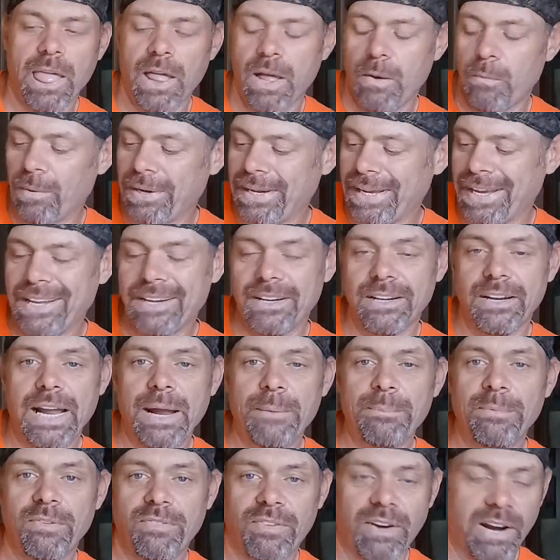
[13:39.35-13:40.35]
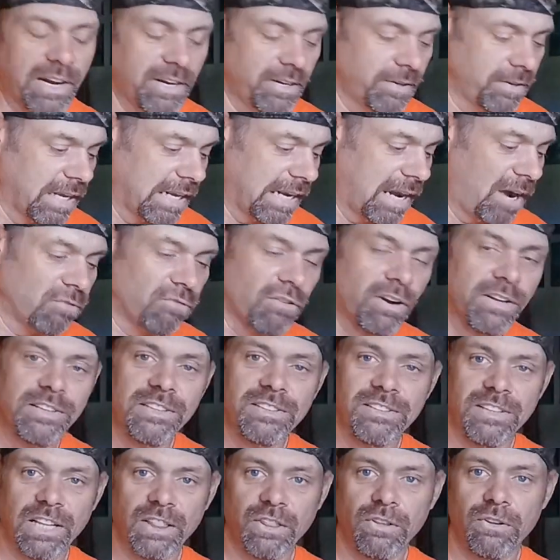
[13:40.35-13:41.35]
when I get an amplifier, and I'll run this
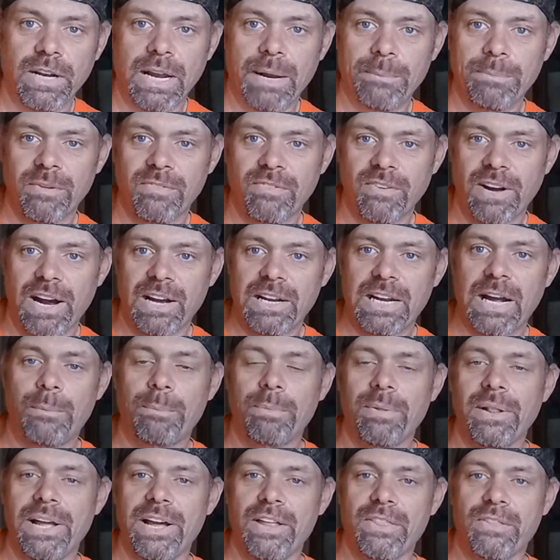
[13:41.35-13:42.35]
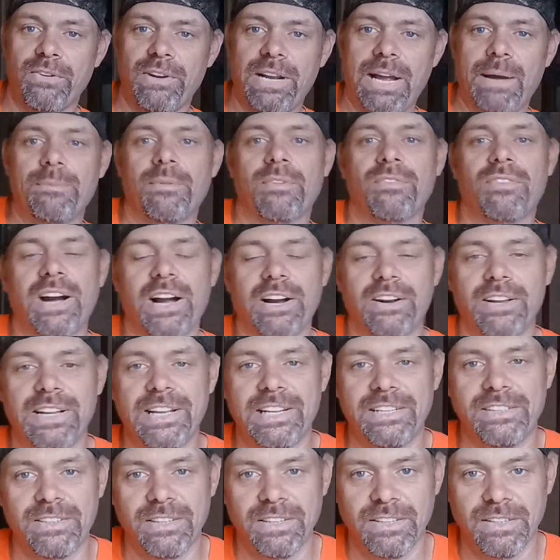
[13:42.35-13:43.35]
thing through an amplifier, and I'll play it through an amplifier to
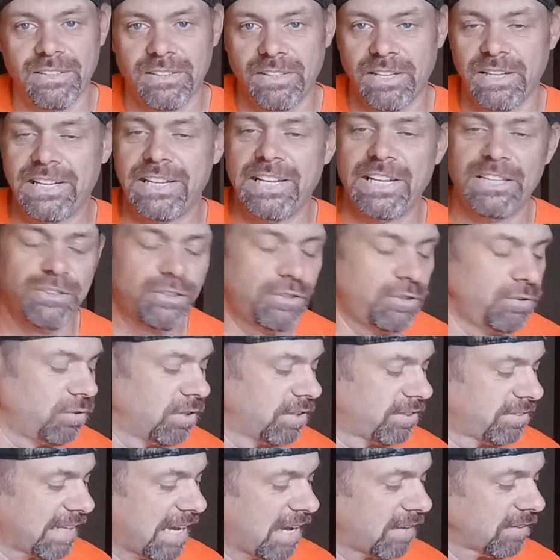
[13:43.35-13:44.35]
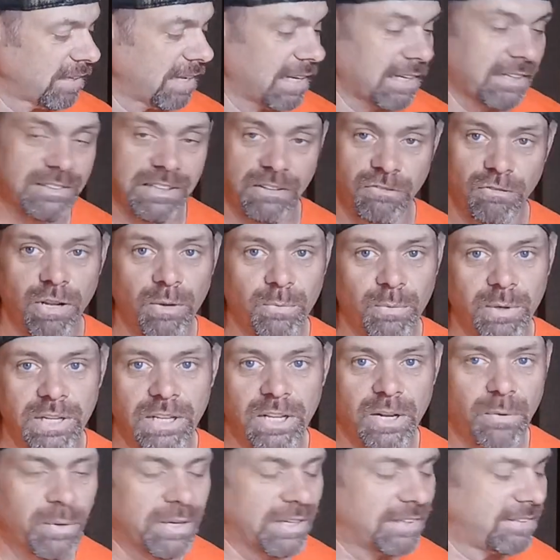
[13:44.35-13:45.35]
get you the sound of that, because I really want to
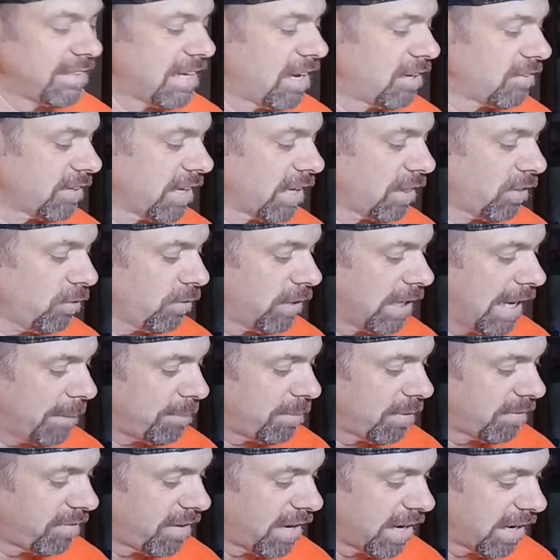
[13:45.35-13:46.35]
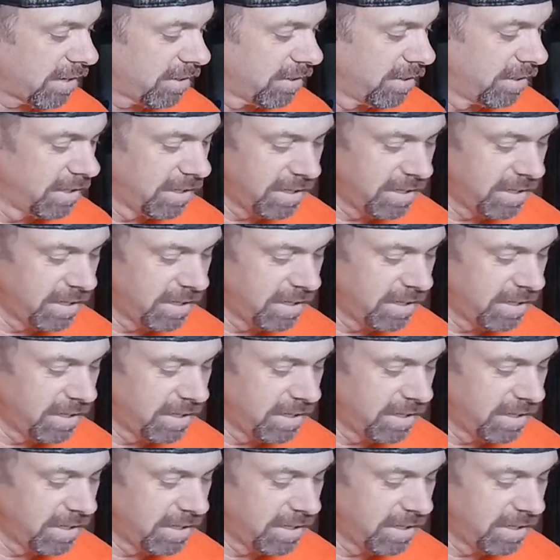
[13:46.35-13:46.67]
know what it sounds like through an amplifier.